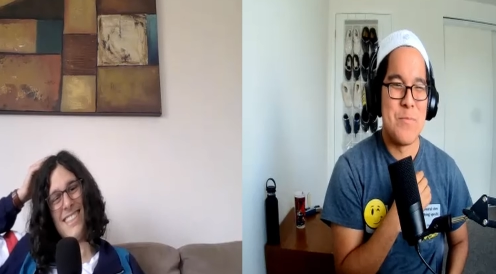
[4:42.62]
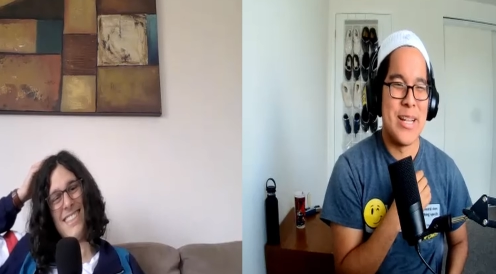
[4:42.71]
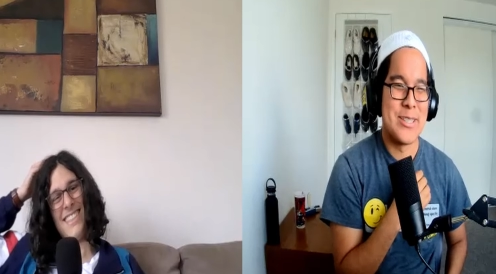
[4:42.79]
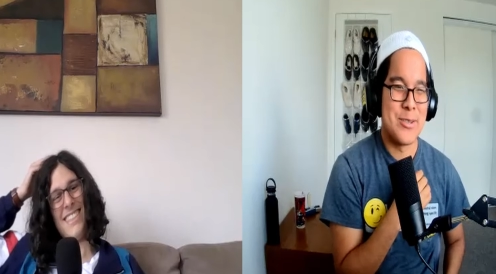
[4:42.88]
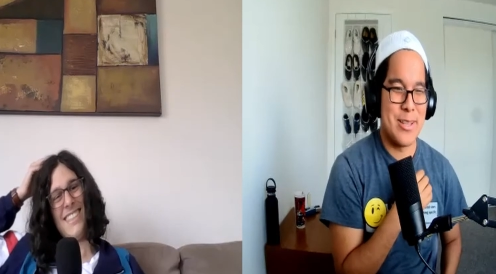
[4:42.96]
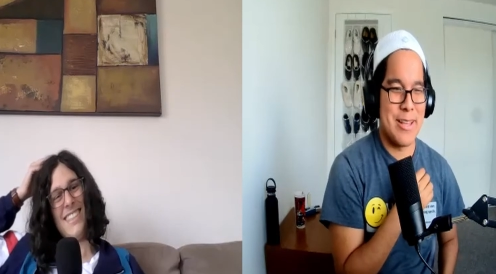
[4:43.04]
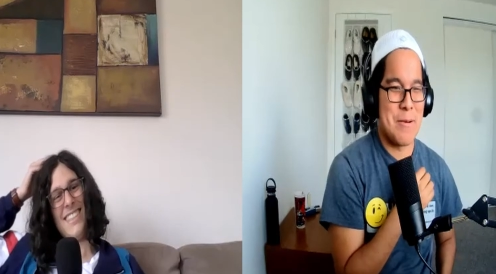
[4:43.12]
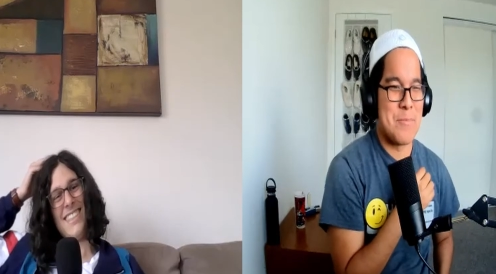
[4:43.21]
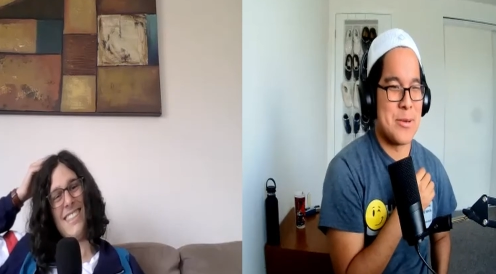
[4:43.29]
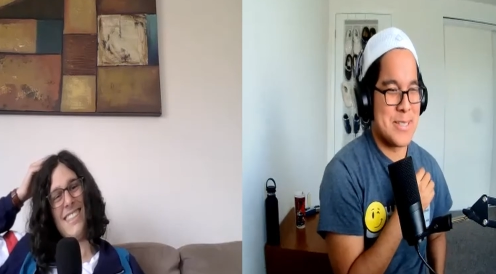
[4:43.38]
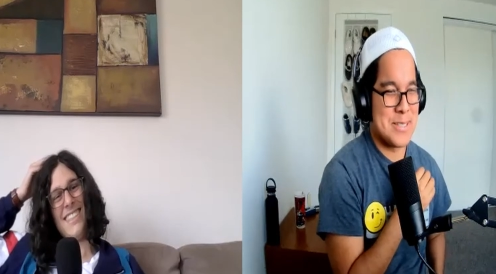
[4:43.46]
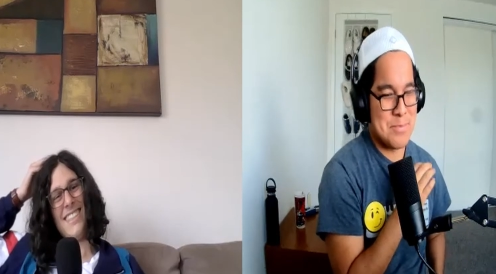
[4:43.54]
Speaker 1: man took like a
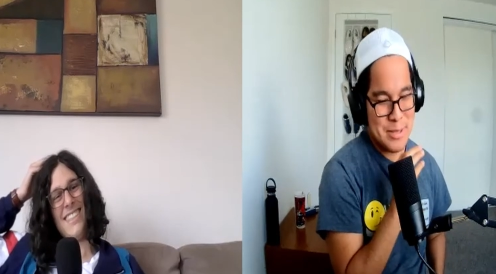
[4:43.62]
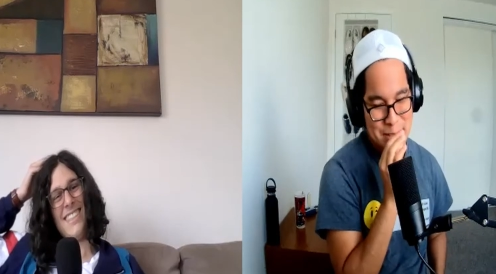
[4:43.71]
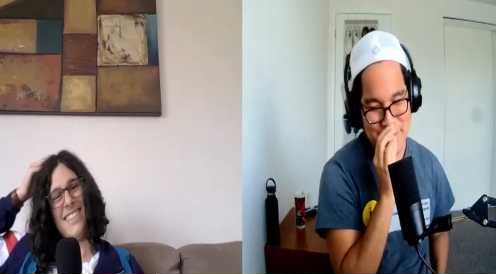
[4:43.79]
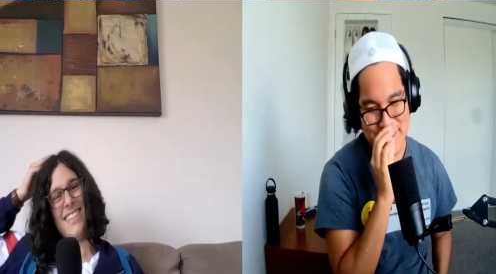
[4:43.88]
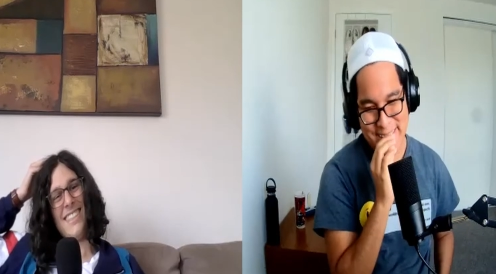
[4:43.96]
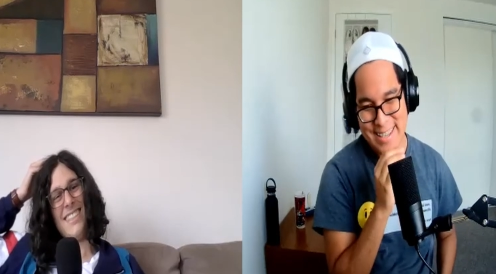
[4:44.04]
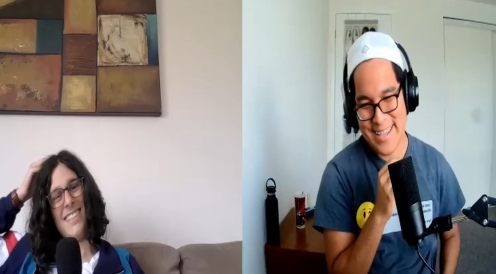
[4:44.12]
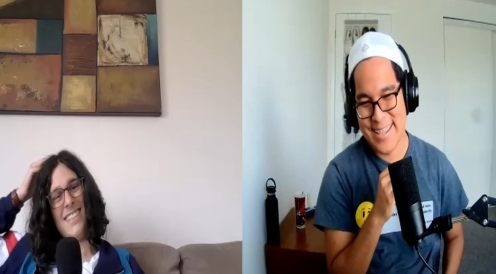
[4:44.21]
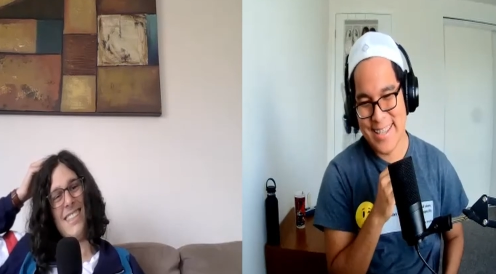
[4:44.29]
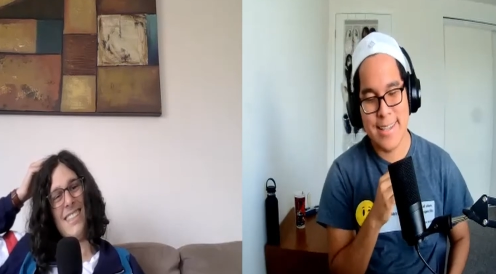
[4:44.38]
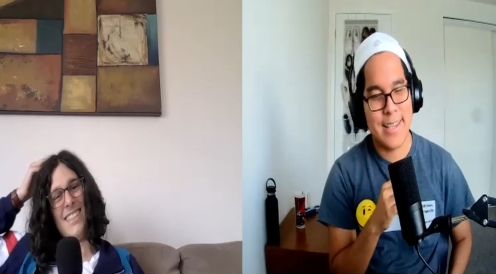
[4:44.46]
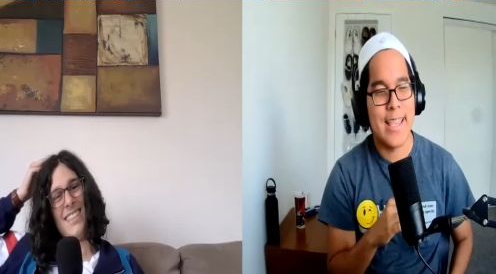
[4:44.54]
bunch of spliffs, and then
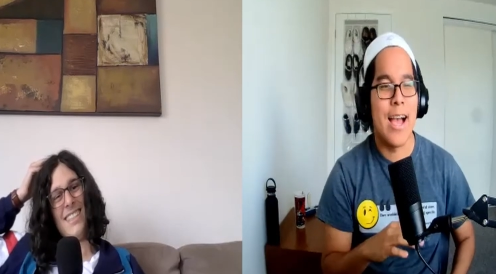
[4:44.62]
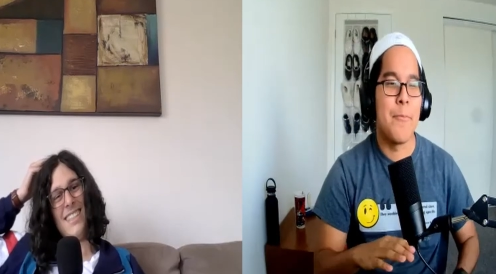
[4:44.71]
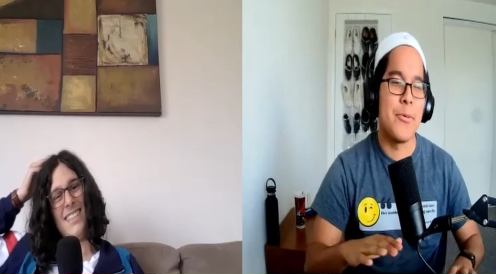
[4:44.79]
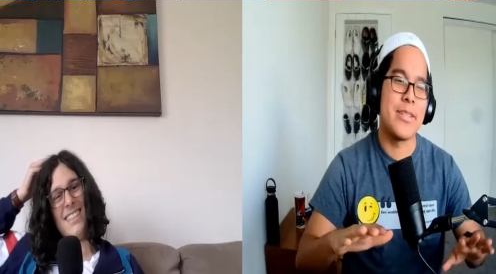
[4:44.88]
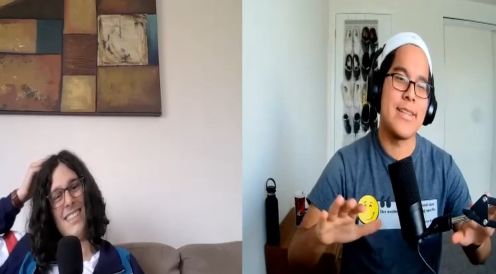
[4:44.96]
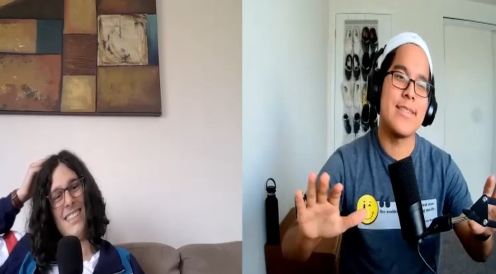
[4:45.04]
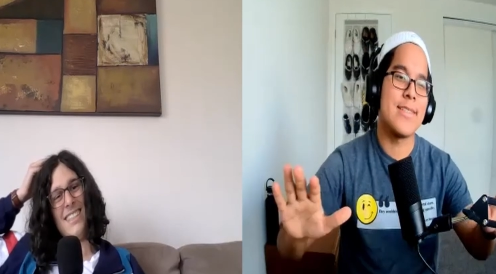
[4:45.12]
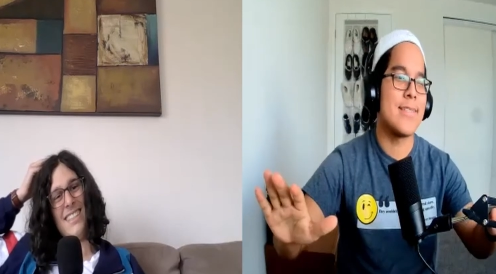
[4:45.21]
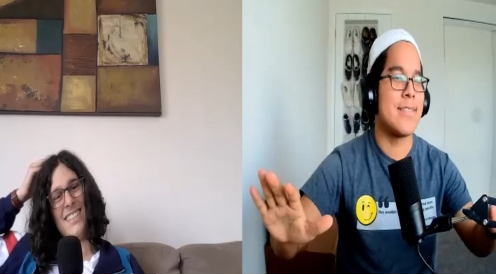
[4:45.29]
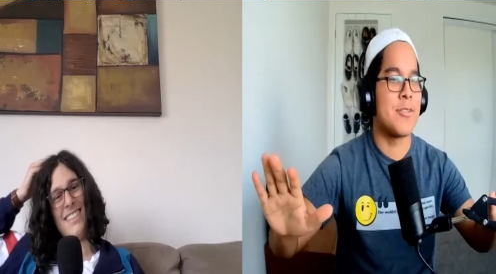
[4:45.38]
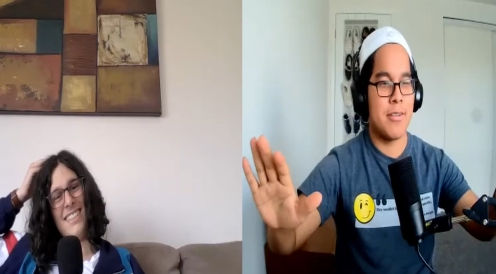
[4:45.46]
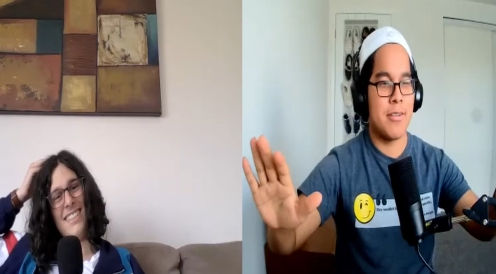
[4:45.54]
he's like, "Yeah, but
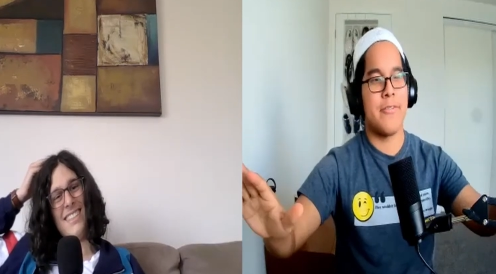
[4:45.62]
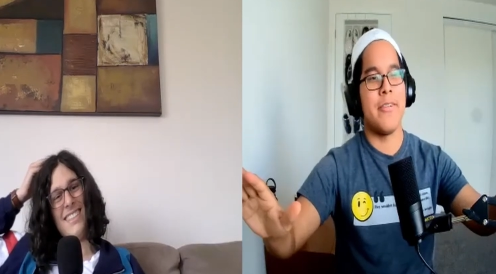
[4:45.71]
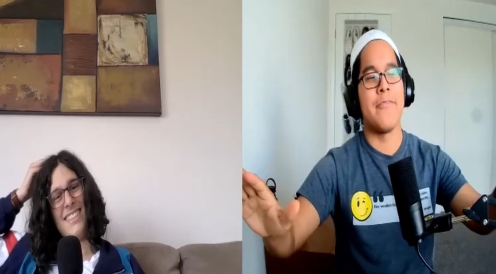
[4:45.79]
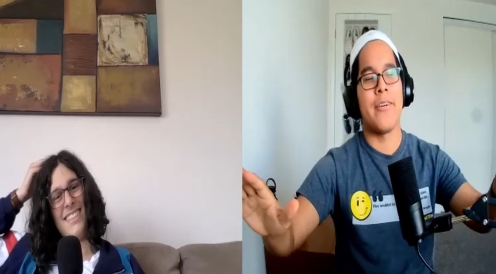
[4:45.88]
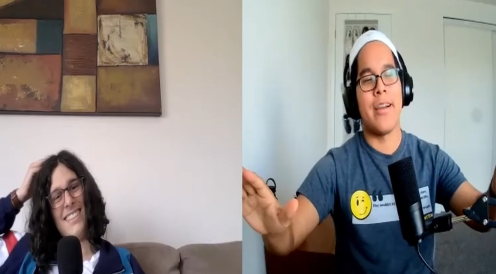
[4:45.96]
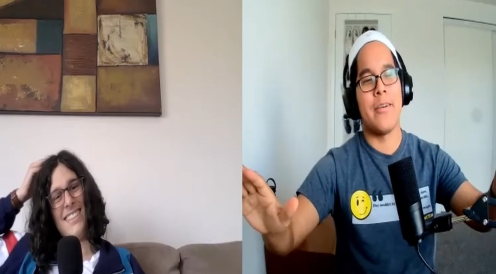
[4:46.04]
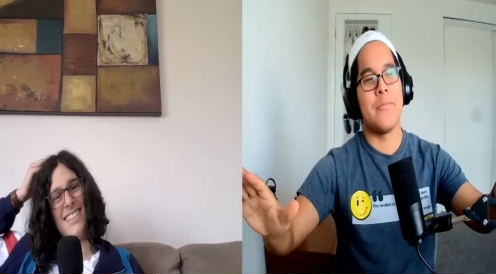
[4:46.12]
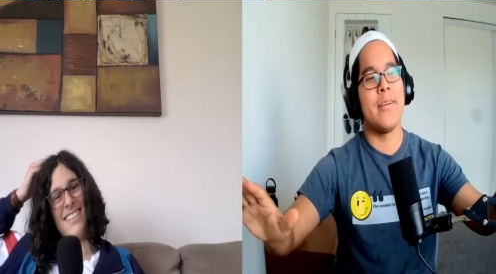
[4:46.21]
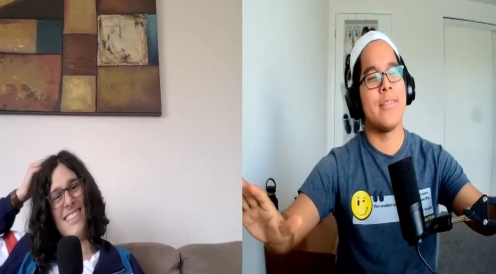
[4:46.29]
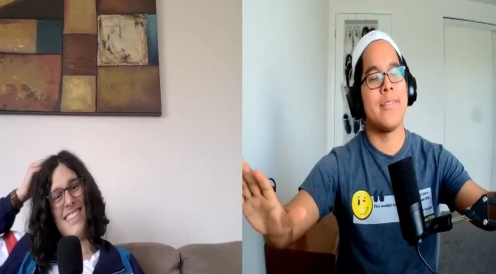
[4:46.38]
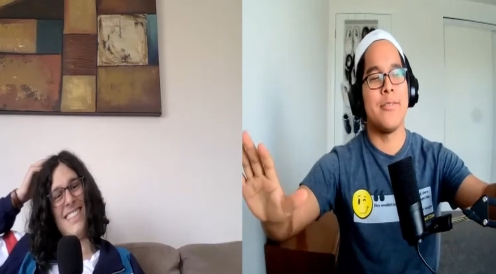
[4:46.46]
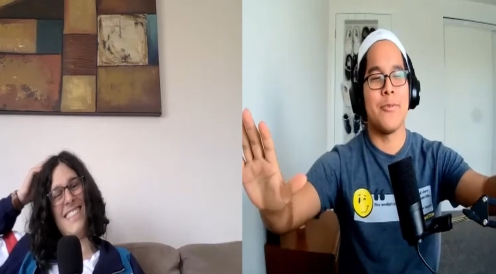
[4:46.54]
Tesla's a drug-free
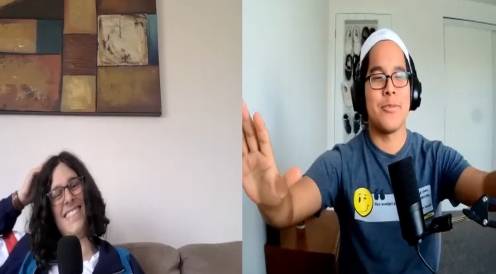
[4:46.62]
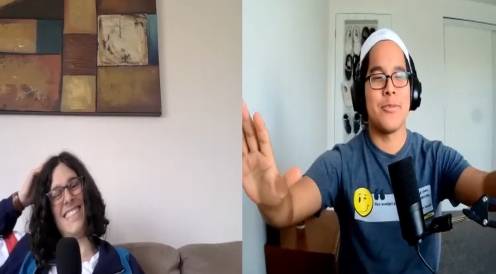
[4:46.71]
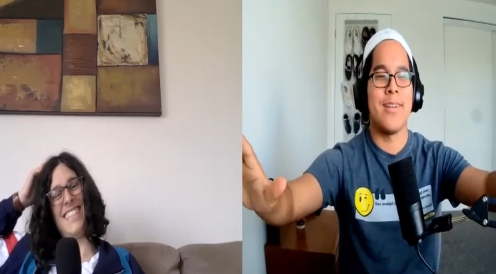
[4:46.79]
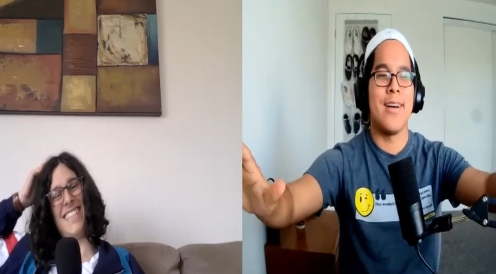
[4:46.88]
environment, you know." It's,